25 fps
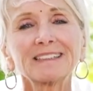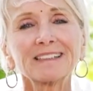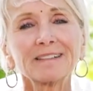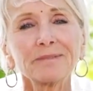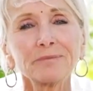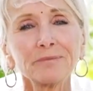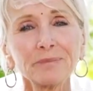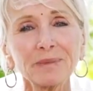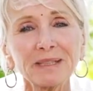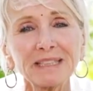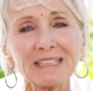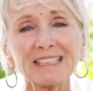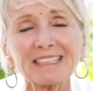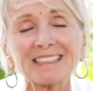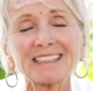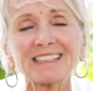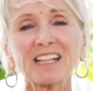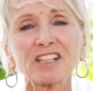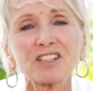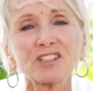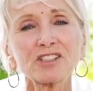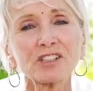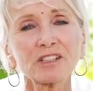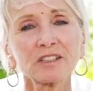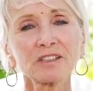
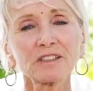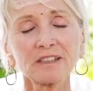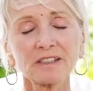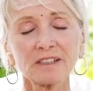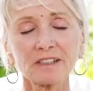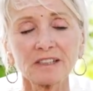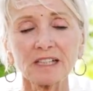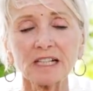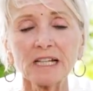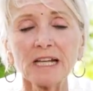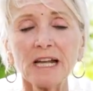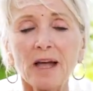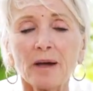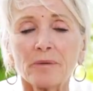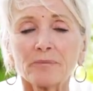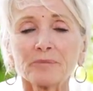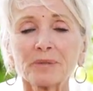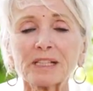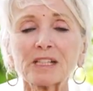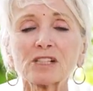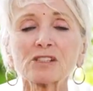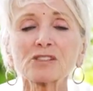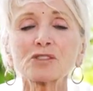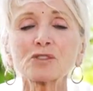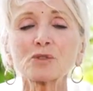meditation there,
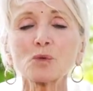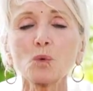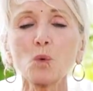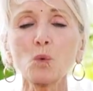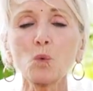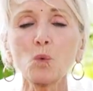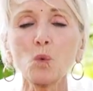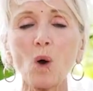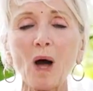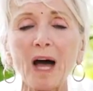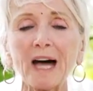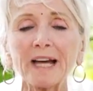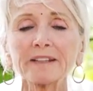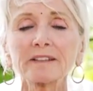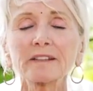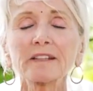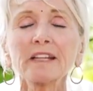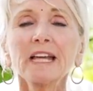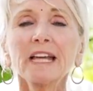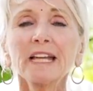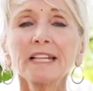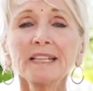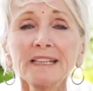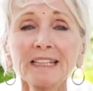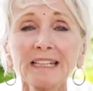because what
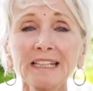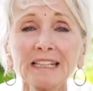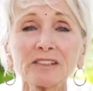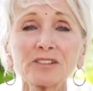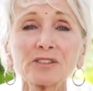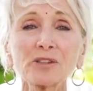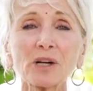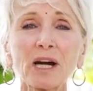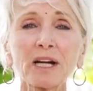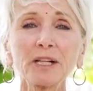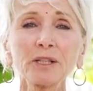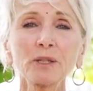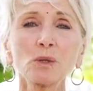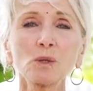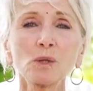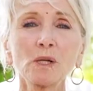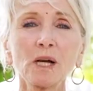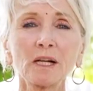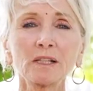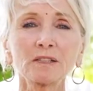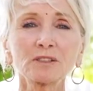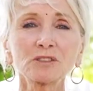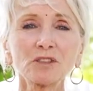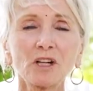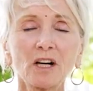nidra
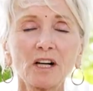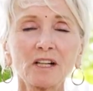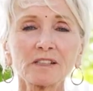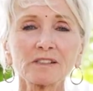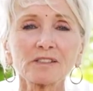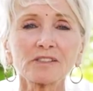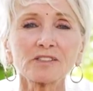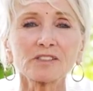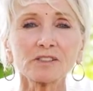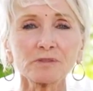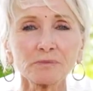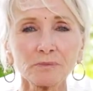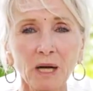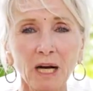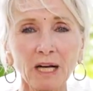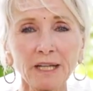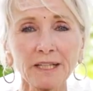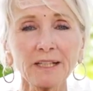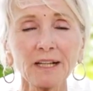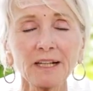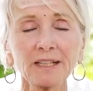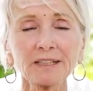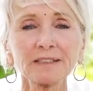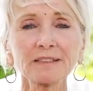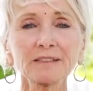yoga does, my
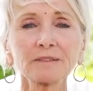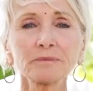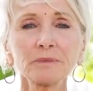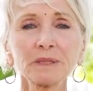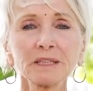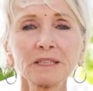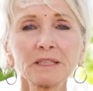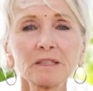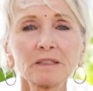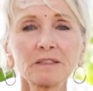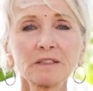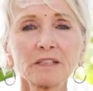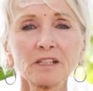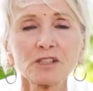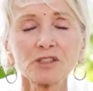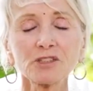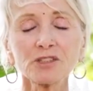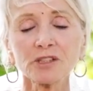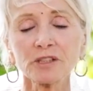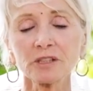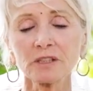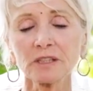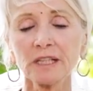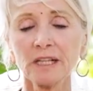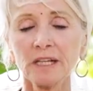guided
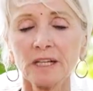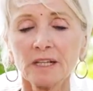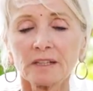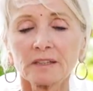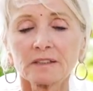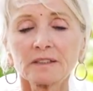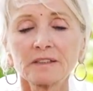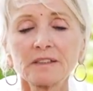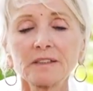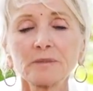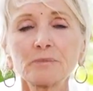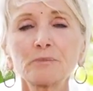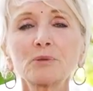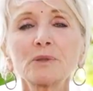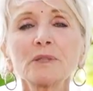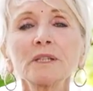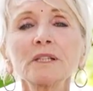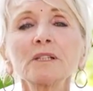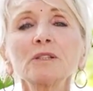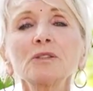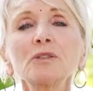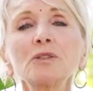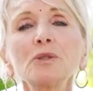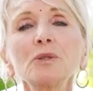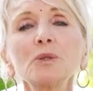meditation, they
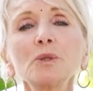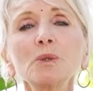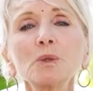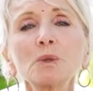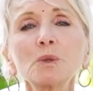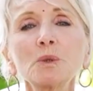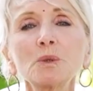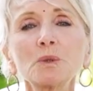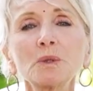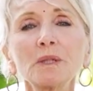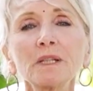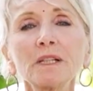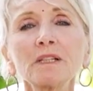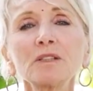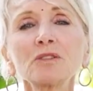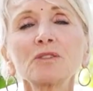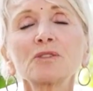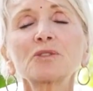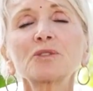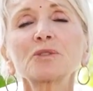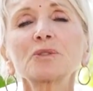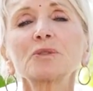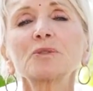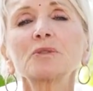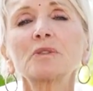bring you
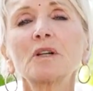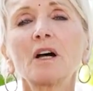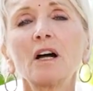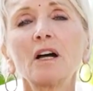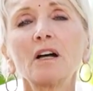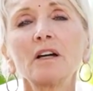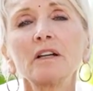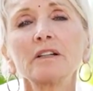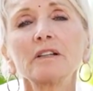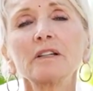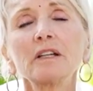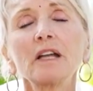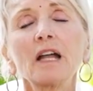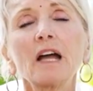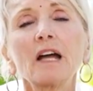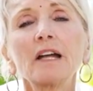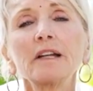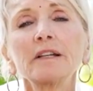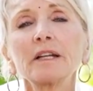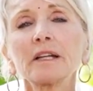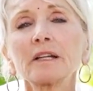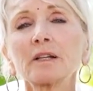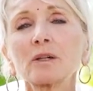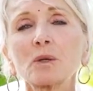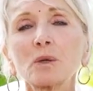into an
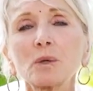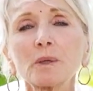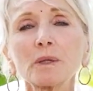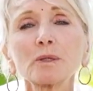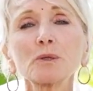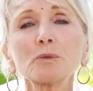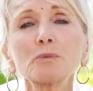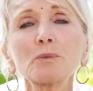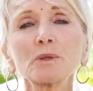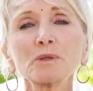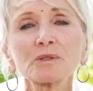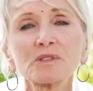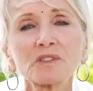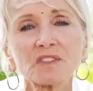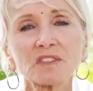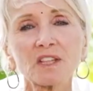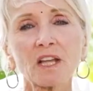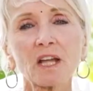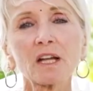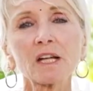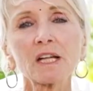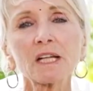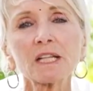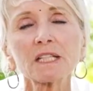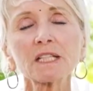incredible
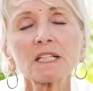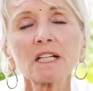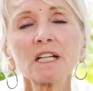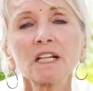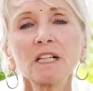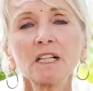state